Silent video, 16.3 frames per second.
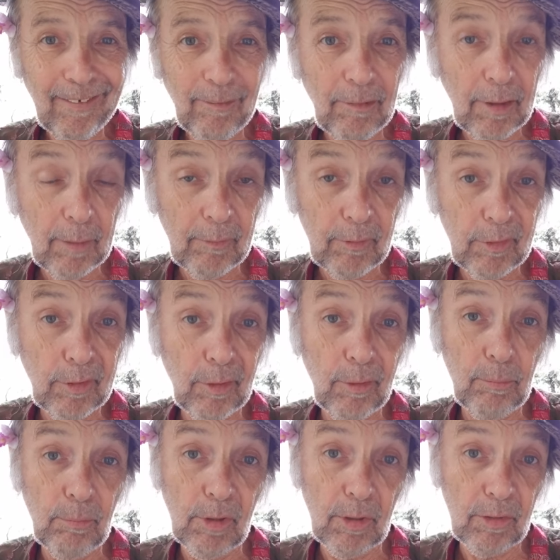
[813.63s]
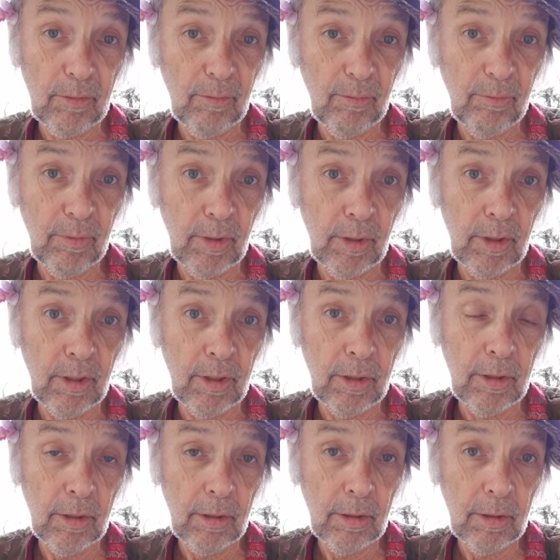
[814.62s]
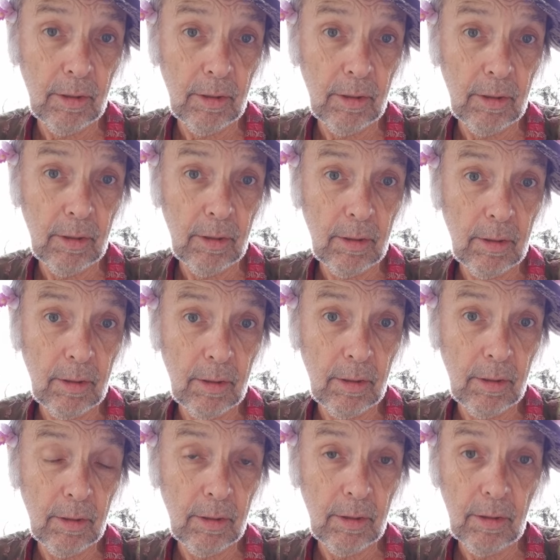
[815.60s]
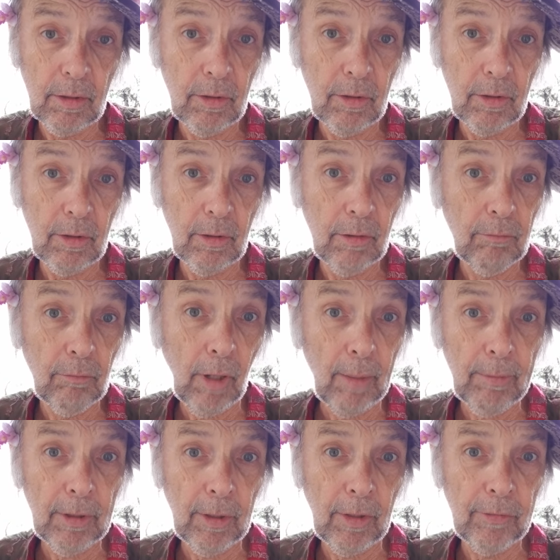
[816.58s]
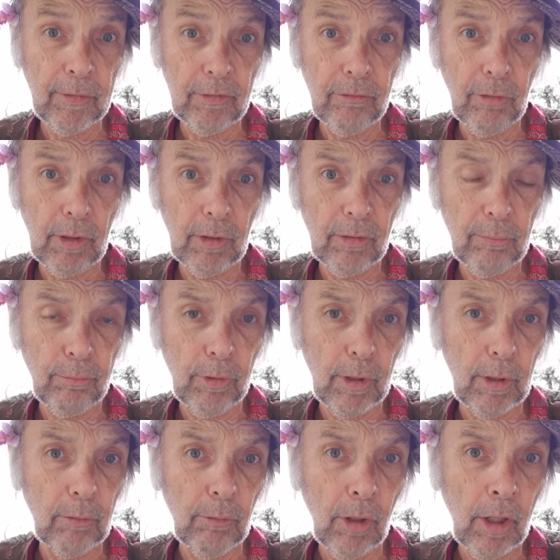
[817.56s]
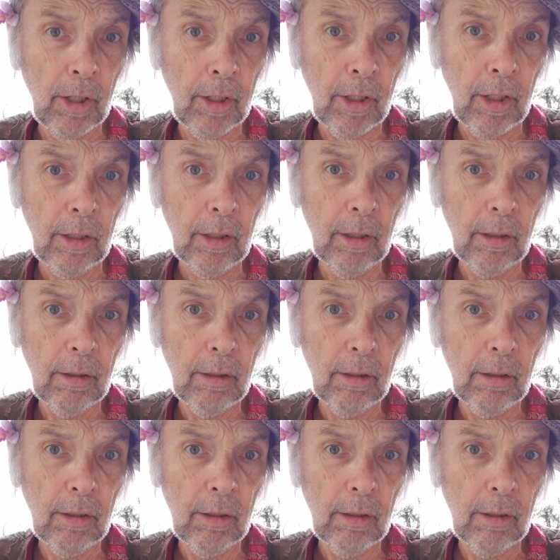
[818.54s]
we have so much fun. You know, Robbie doesn't drink spring water.